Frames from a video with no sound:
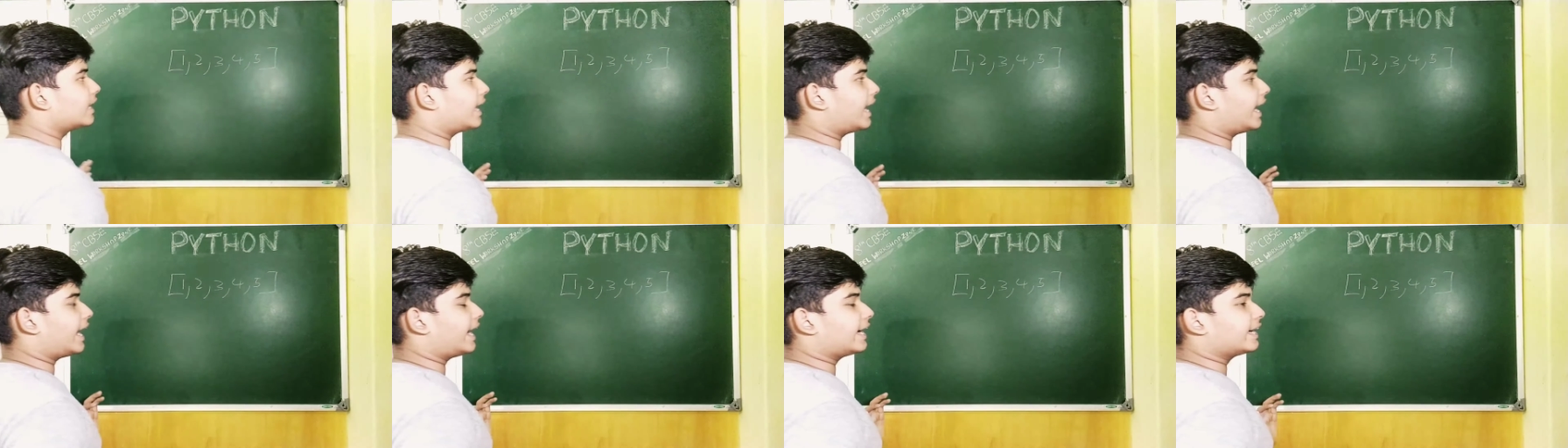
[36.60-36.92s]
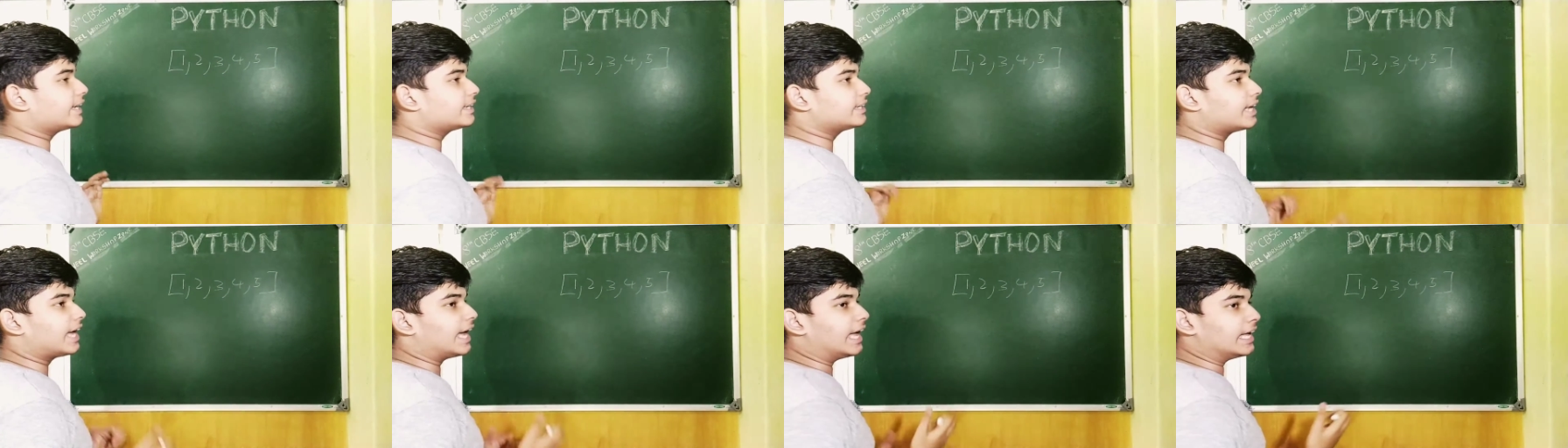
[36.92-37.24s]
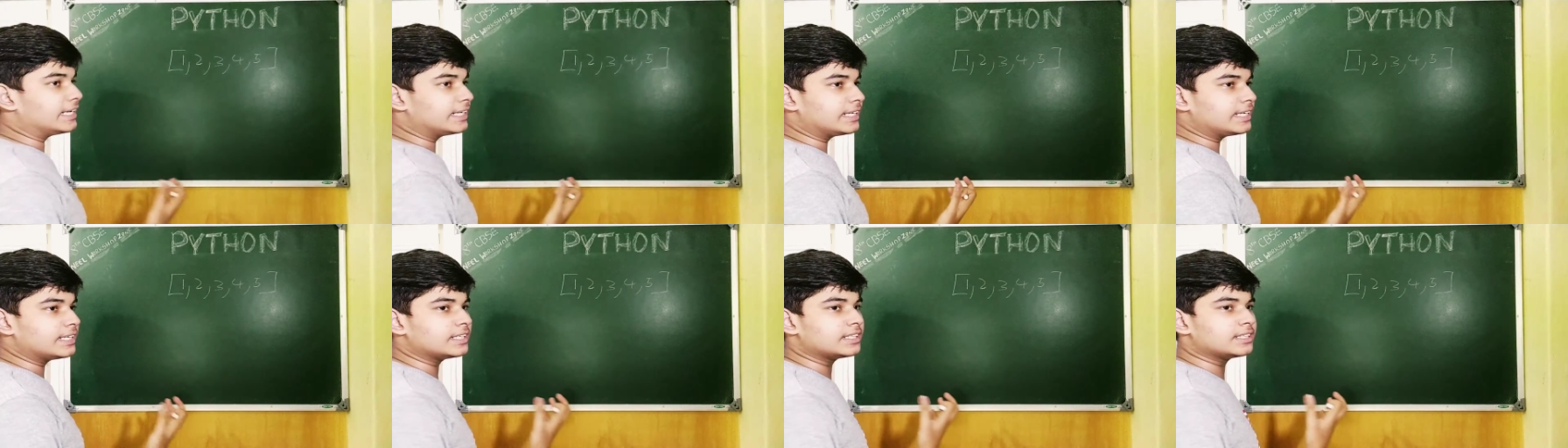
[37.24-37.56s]
And
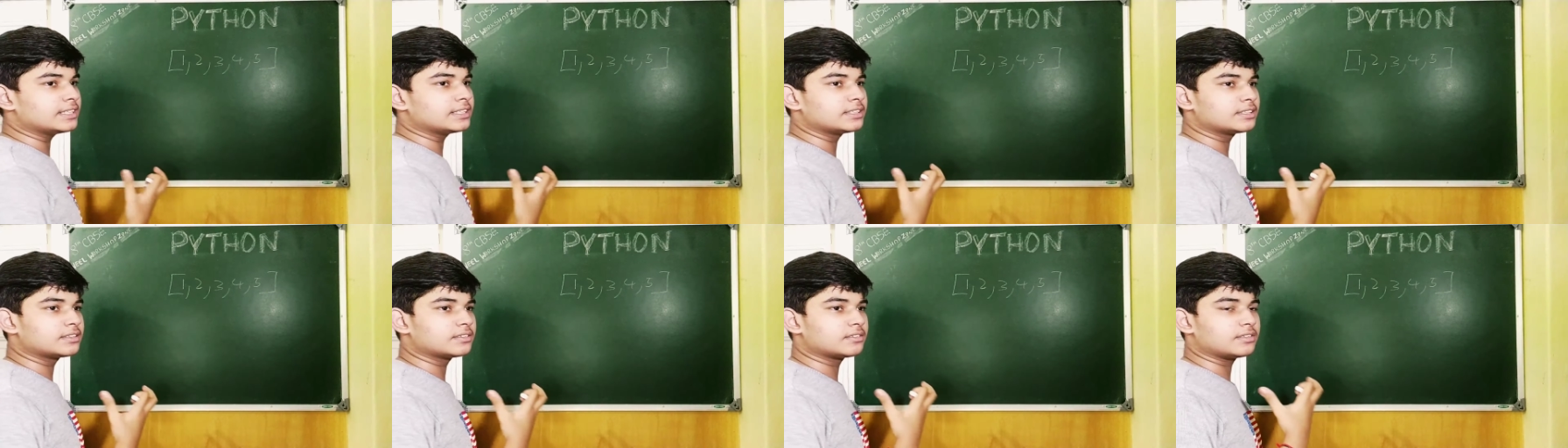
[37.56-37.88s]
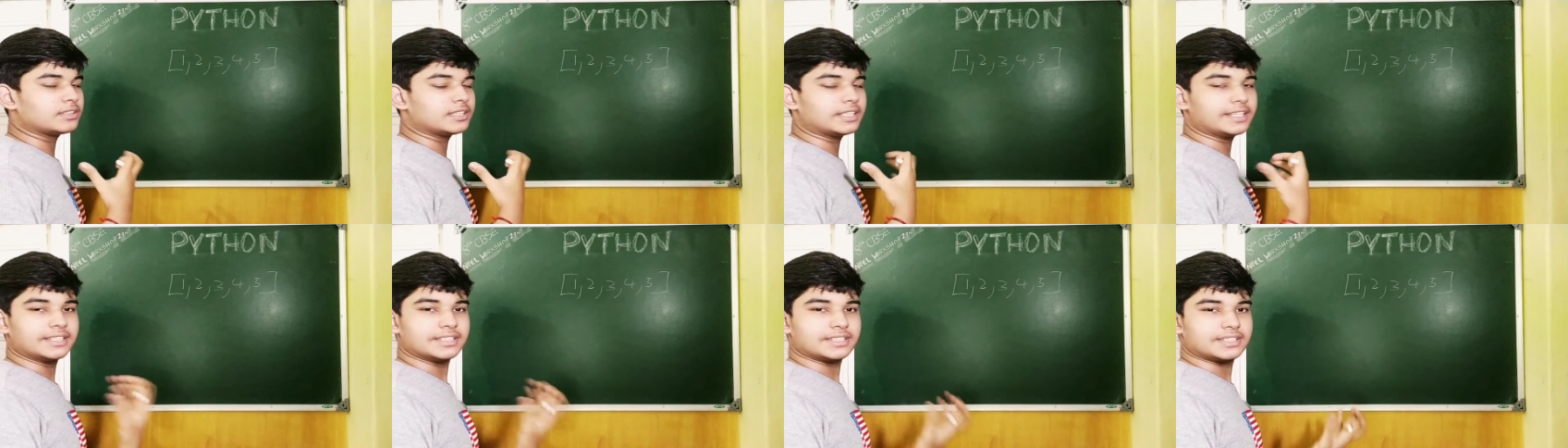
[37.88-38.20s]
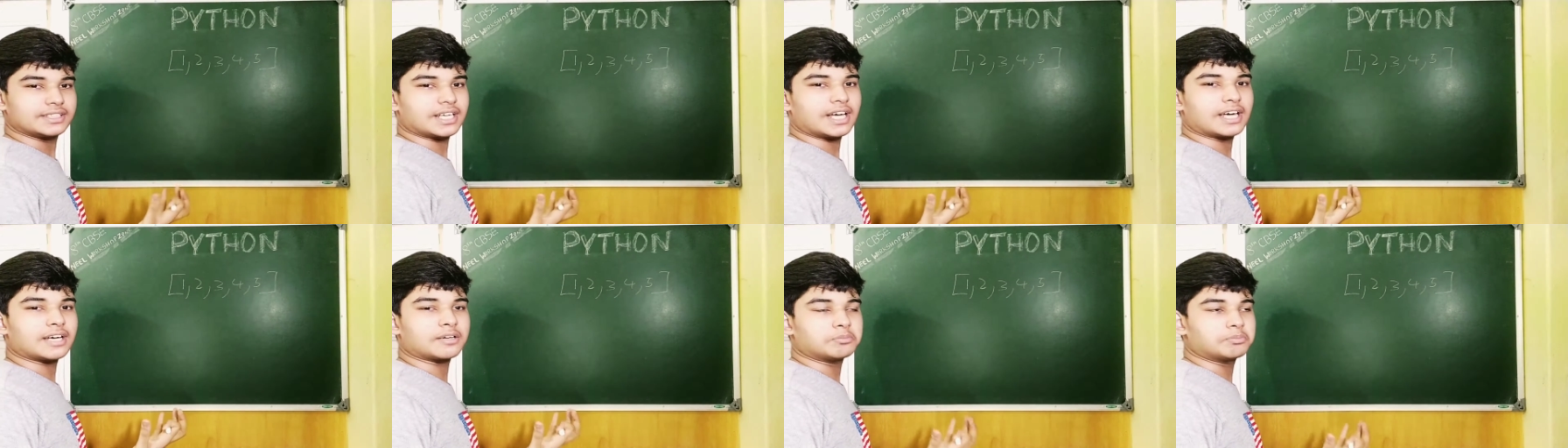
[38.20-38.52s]
array and
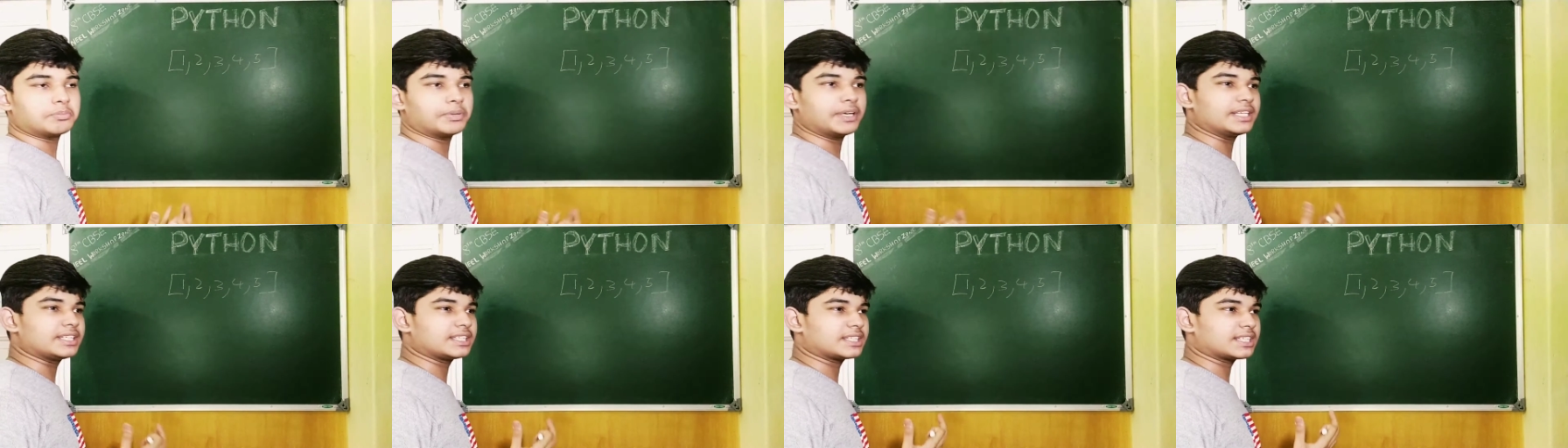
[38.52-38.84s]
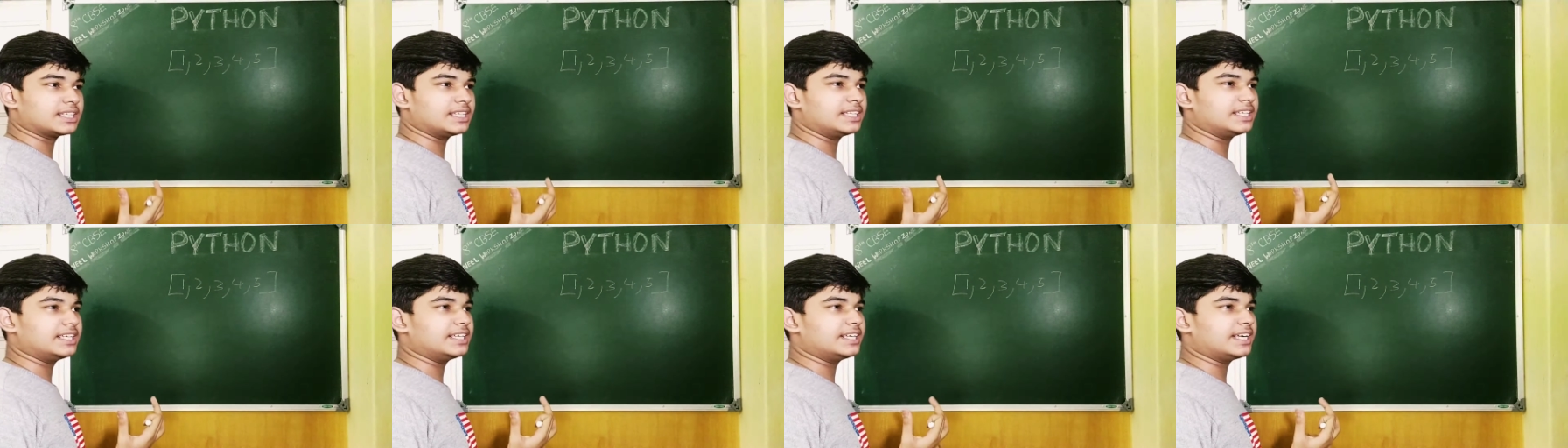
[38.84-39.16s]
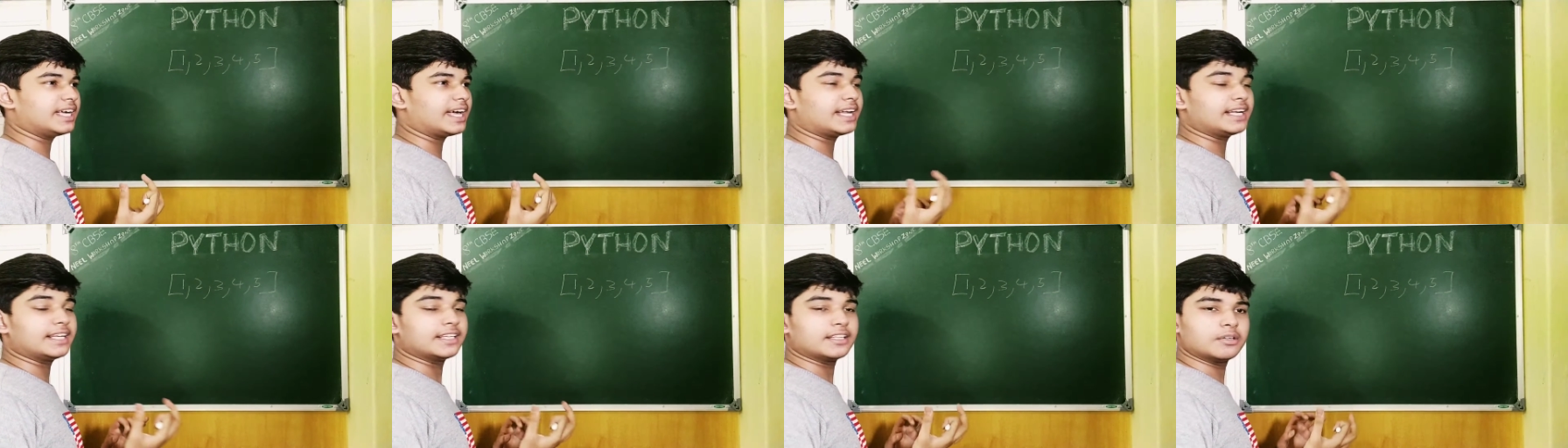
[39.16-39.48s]
list are
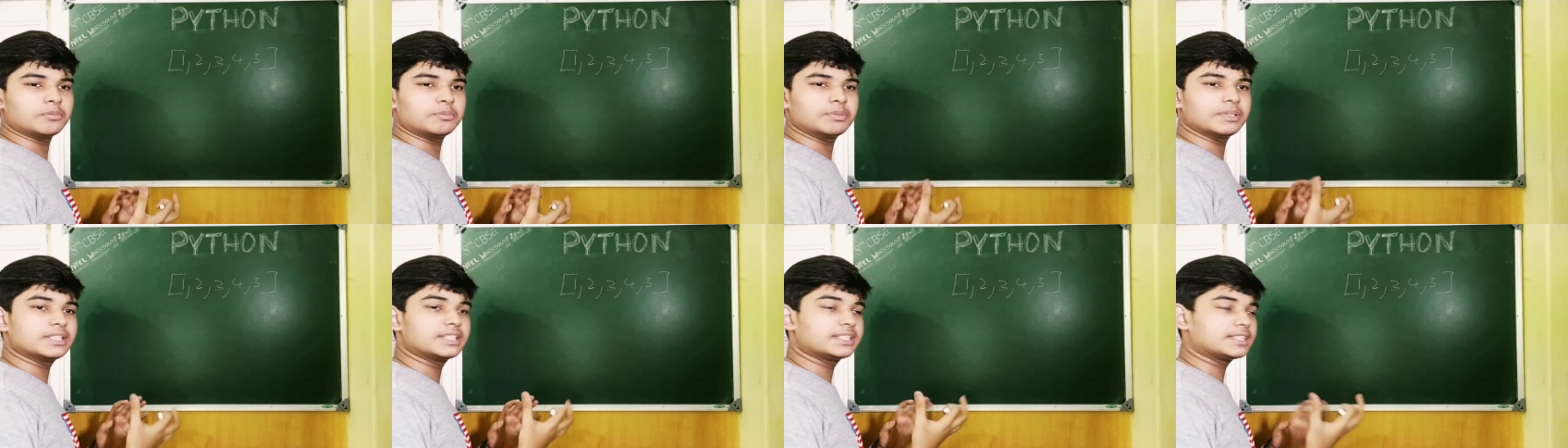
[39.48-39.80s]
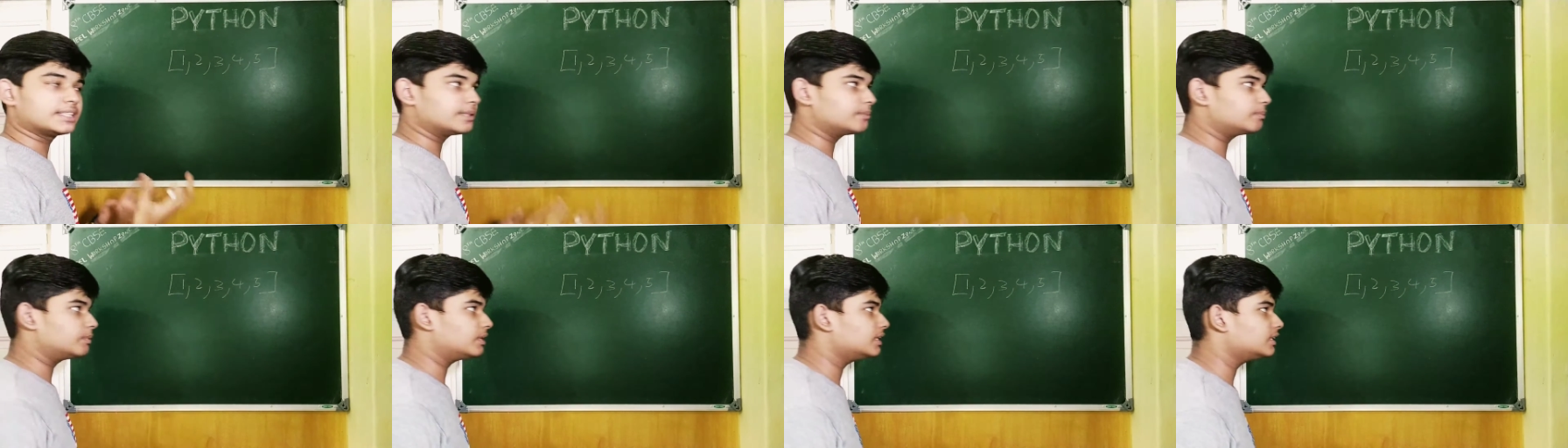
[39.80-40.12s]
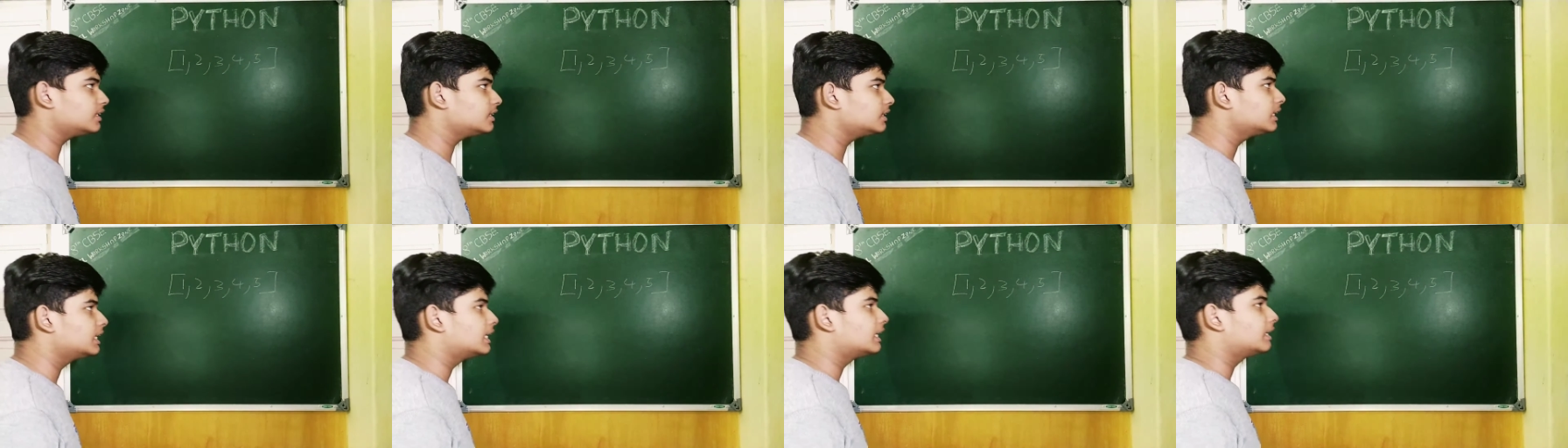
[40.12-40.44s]
basically a little bit
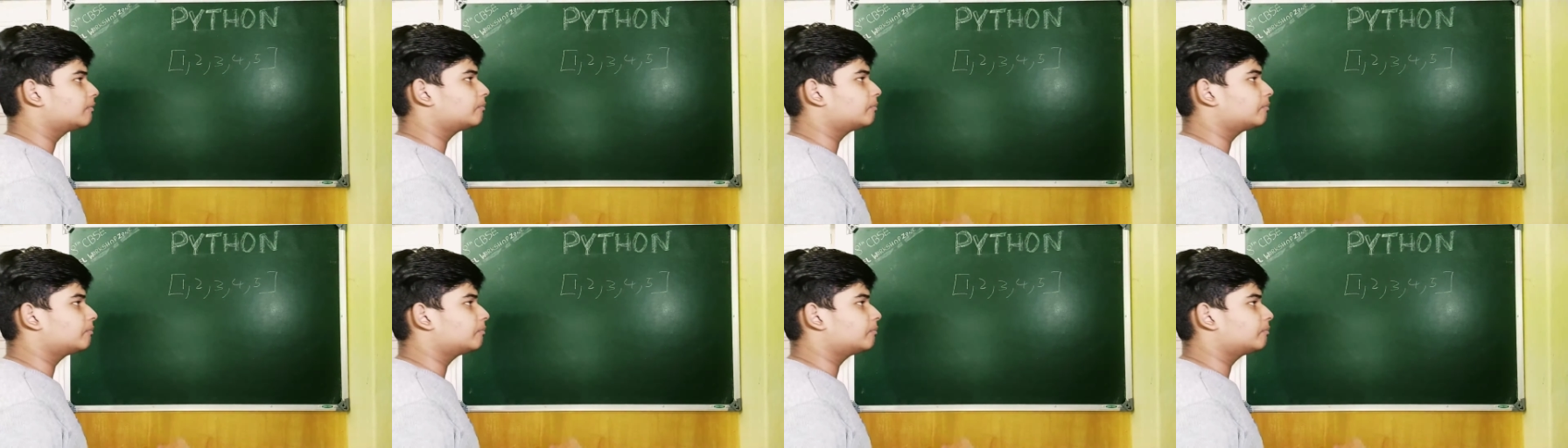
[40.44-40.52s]
similar,